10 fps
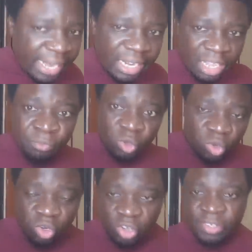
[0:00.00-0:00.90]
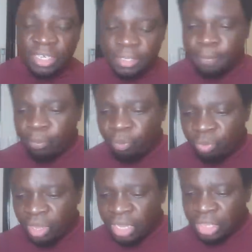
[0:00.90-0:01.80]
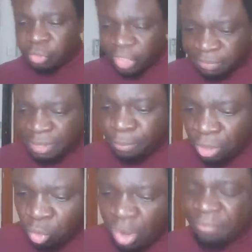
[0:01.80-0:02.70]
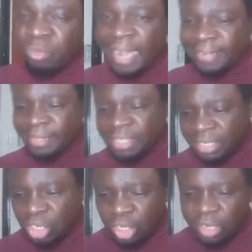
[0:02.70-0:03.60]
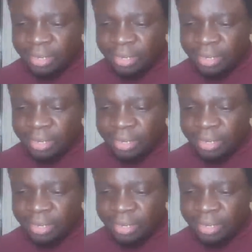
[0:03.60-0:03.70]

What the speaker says: And if you look closely, those people who have worked with the